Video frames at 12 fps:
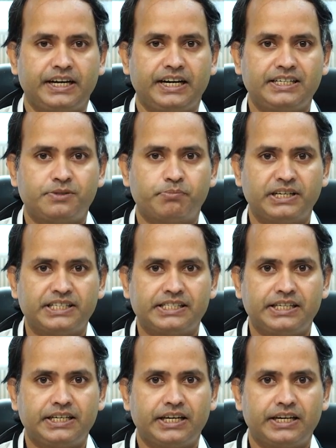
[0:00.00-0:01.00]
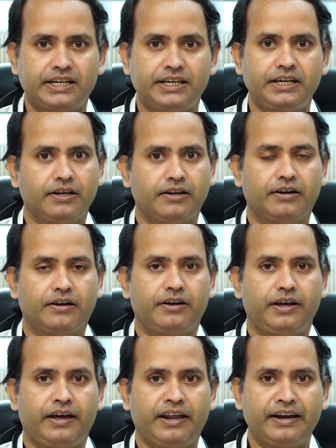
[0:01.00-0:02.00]
It's basically
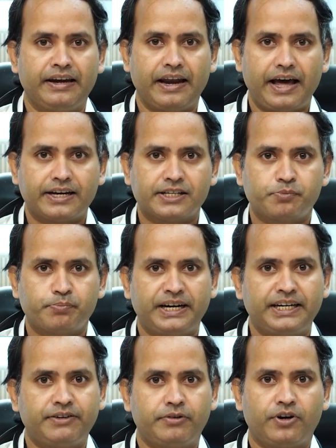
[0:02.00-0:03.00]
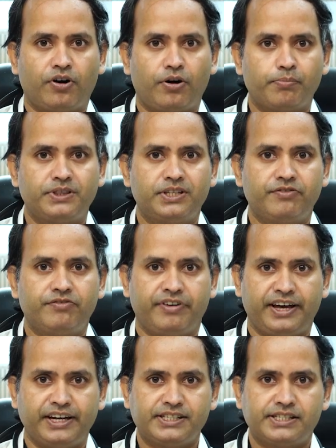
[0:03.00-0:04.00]
enlargement of the
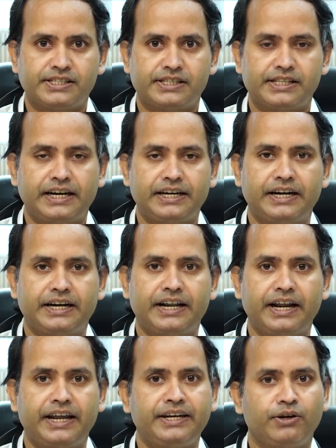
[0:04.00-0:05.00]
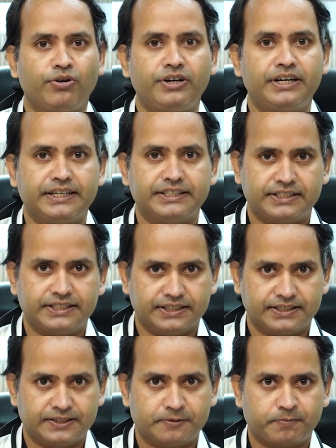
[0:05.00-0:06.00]
veins that drain your
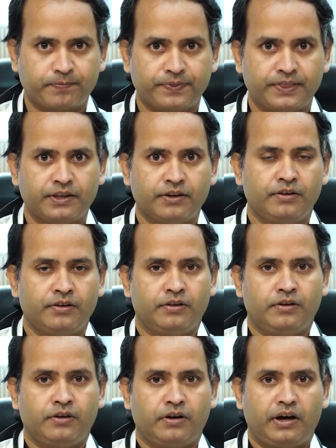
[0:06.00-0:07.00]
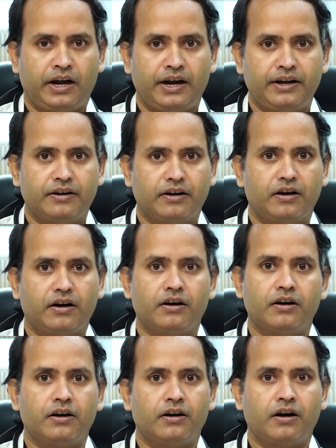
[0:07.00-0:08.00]
testes. And
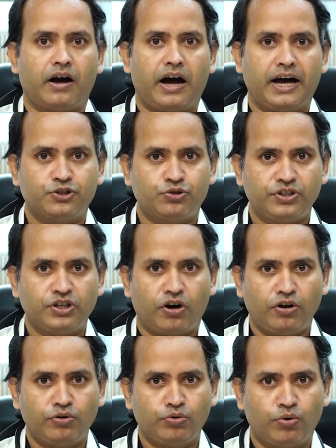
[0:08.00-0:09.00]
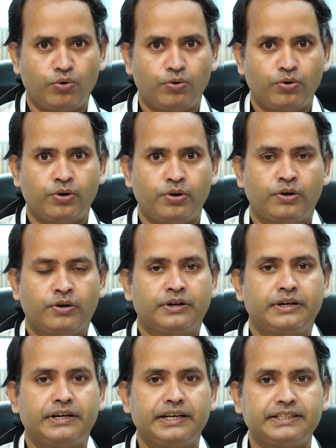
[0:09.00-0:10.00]
as we all know,
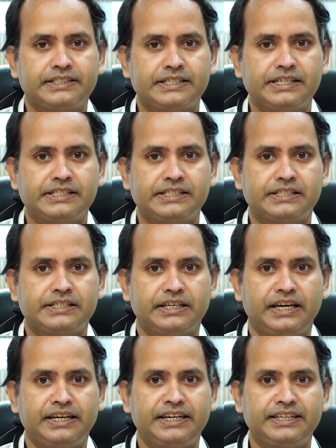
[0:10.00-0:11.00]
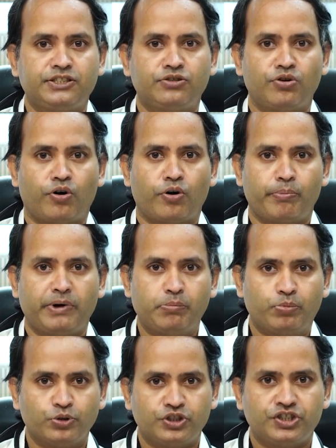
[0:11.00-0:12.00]
testis in its normal
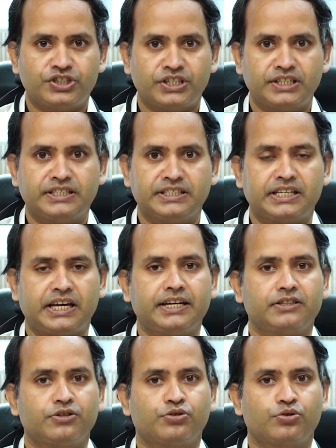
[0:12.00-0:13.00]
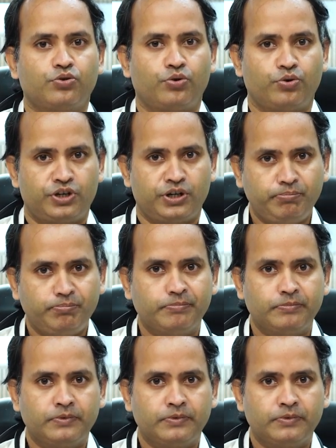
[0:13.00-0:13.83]
position inside the scrotum,